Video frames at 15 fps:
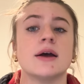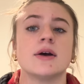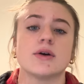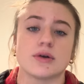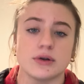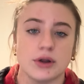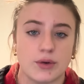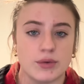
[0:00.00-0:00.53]

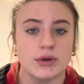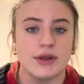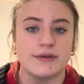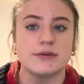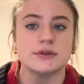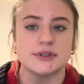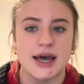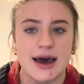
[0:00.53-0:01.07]

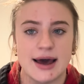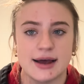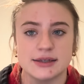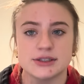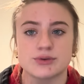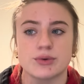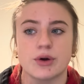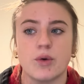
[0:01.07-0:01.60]
level
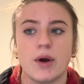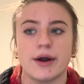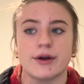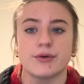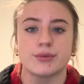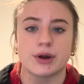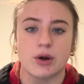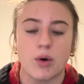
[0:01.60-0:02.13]
tasks require
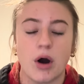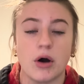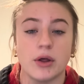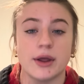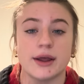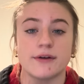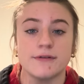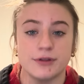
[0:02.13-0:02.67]

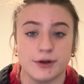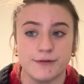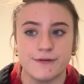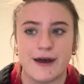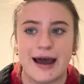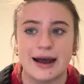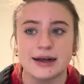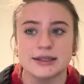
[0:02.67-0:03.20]
recalling the
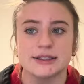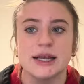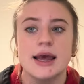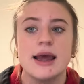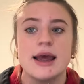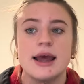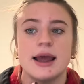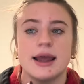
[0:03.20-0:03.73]
facts
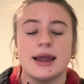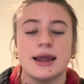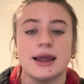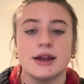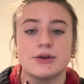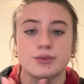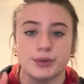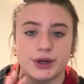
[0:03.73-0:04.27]

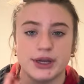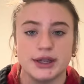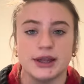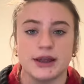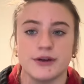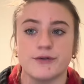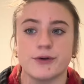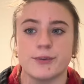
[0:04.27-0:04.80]
and reading the
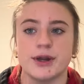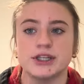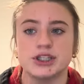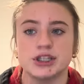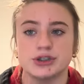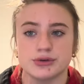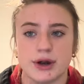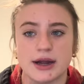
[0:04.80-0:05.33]

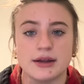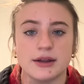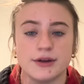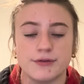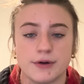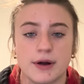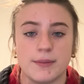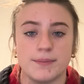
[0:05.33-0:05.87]
information directly
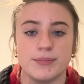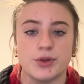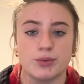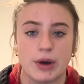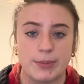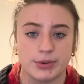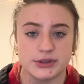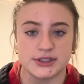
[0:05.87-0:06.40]
from the
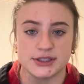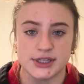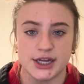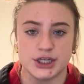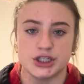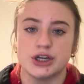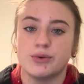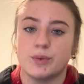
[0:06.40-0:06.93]

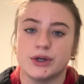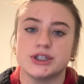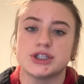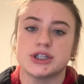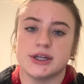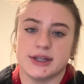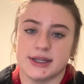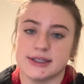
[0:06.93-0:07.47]
representation,
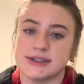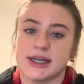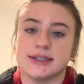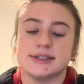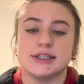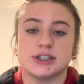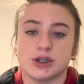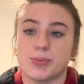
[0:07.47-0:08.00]
which in this
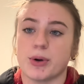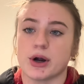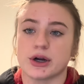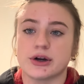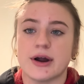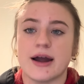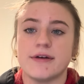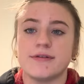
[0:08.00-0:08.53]
sense is the bar
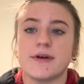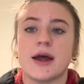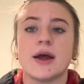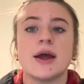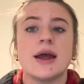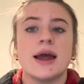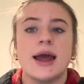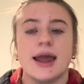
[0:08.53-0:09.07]
graph.
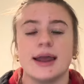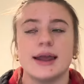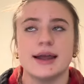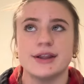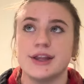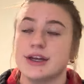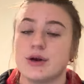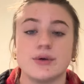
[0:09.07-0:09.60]

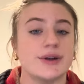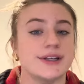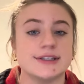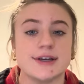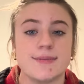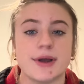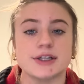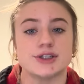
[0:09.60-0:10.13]
And they don't need
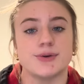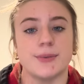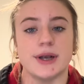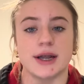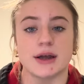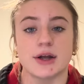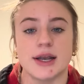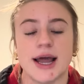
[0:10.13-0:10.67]
to make too
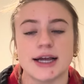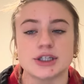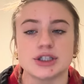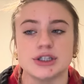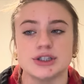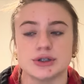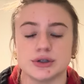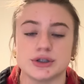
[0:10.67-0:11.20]
many
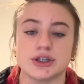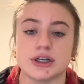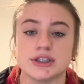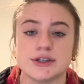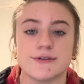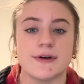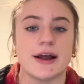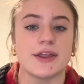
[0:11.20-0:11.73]
connections or
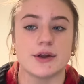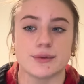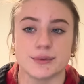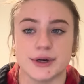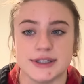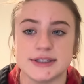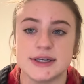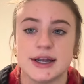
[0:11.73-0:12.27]
justify their
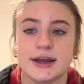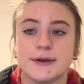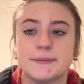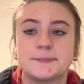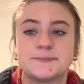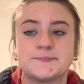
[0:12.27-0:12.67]
reasoning.